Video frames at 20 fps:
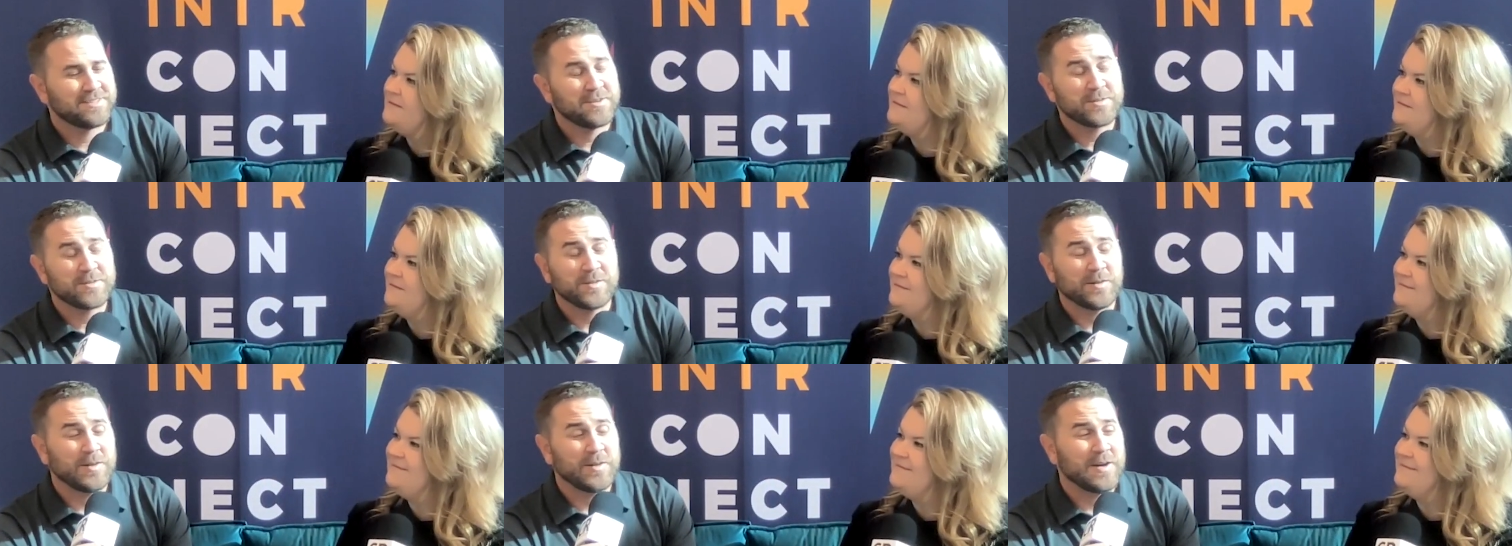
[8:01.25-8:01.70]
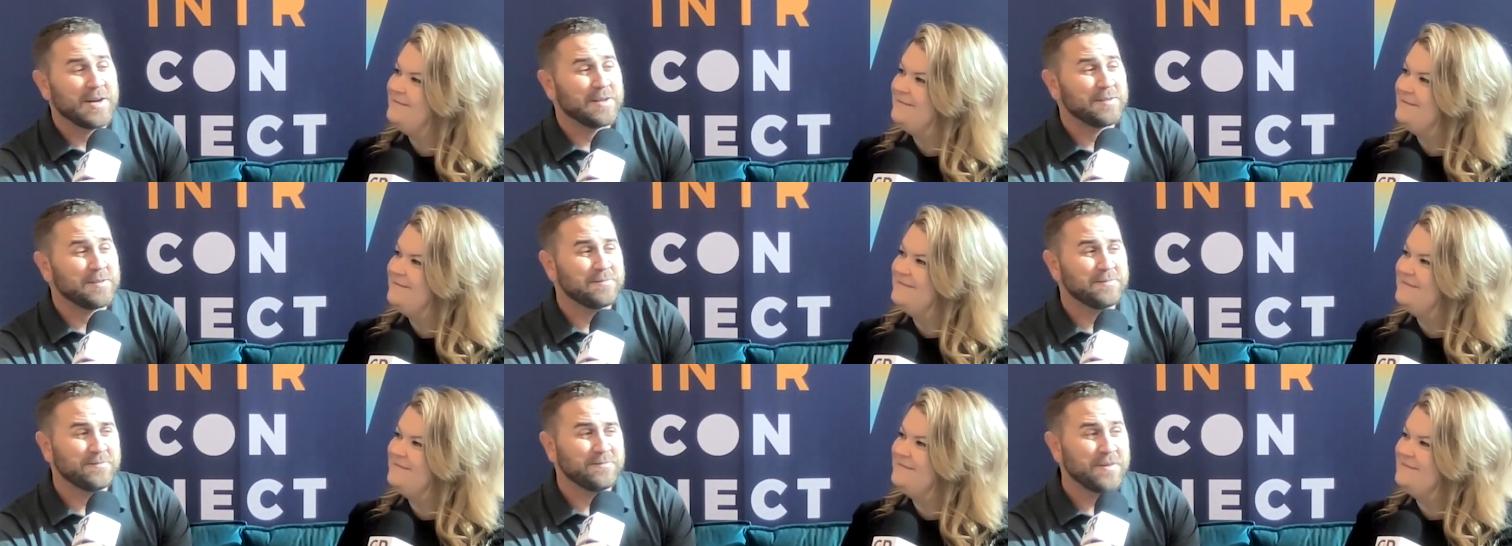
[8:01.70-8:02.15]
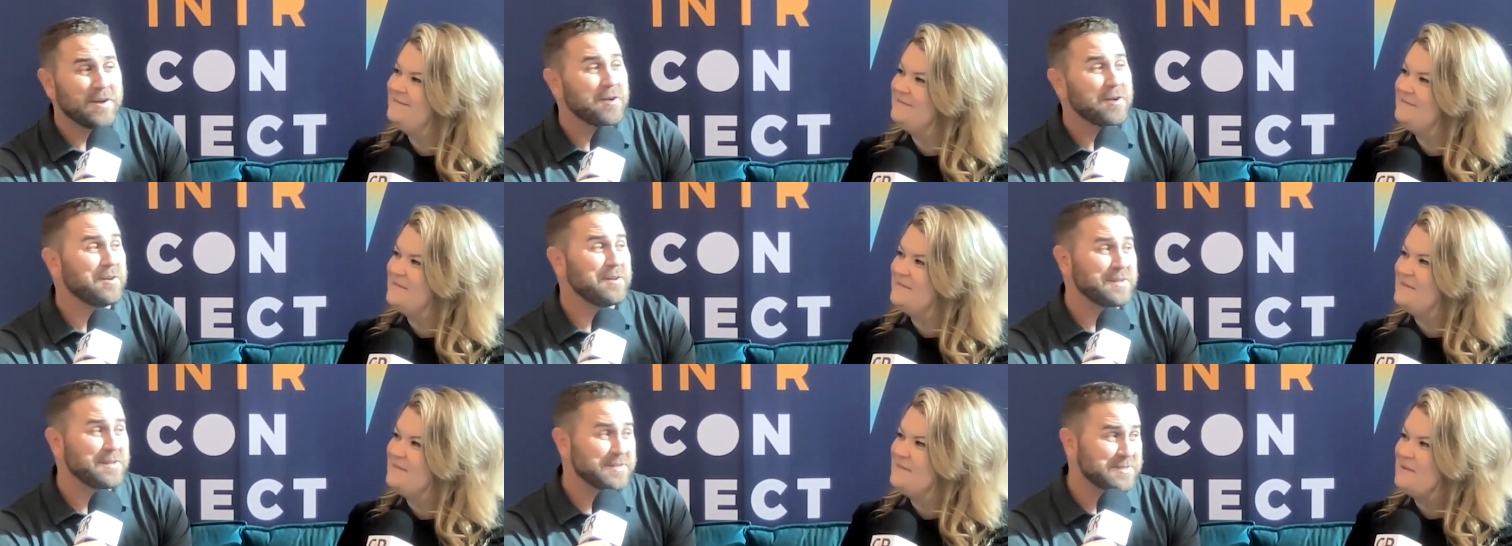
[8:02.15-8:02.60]
Speaker 1: there's a lot of
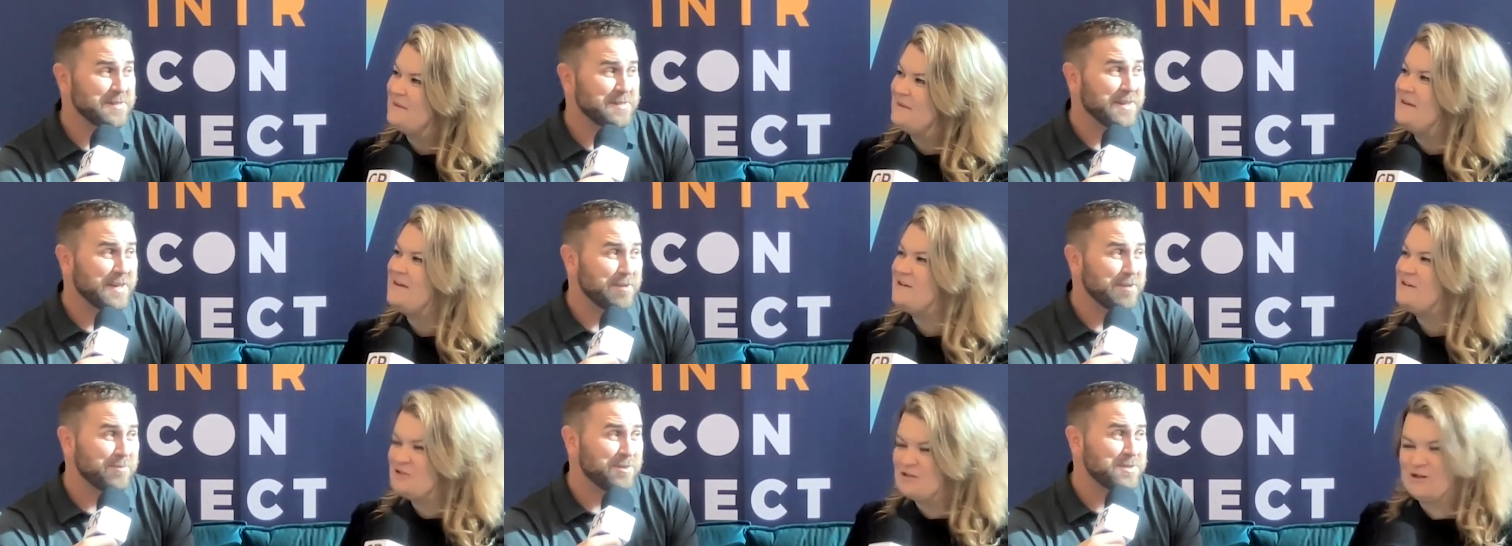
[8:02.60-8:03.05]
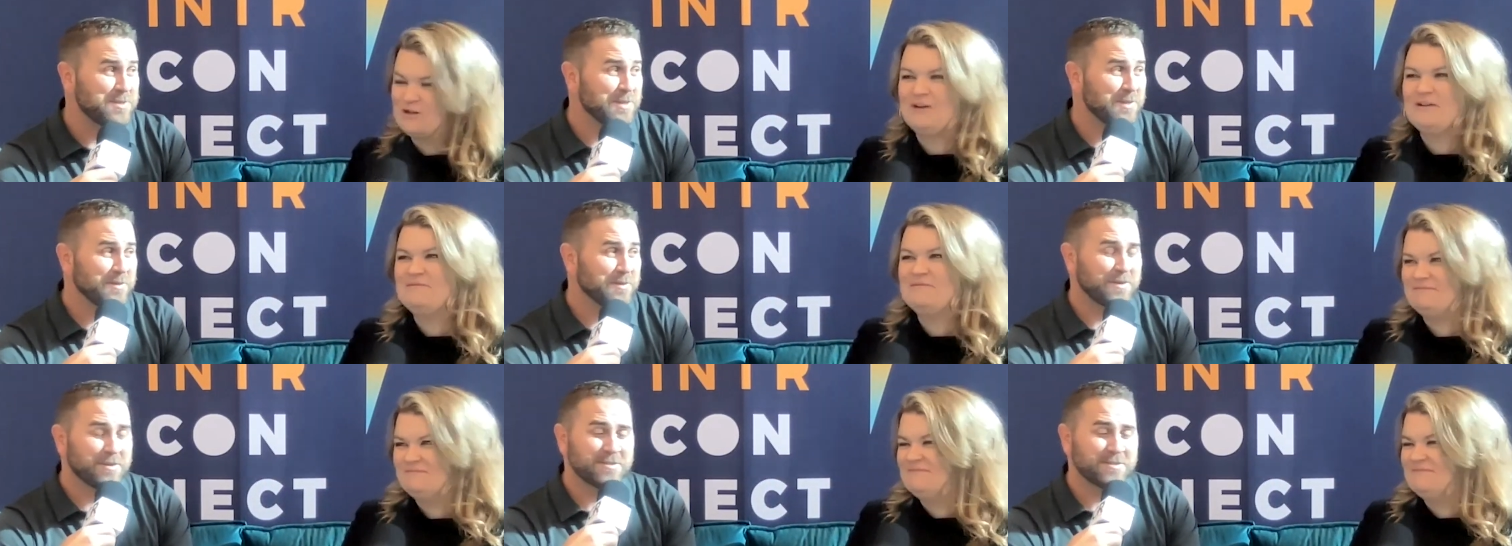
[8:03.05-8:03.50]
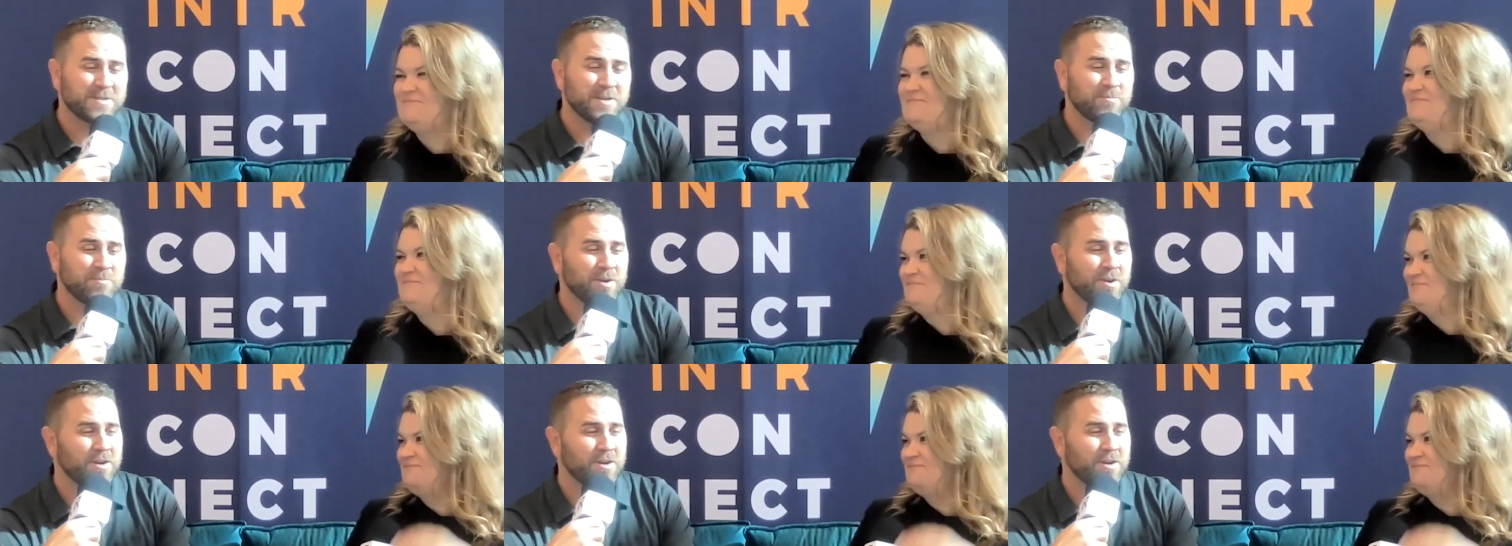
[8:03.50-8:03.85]
variance in that, sure. Michelle. There's some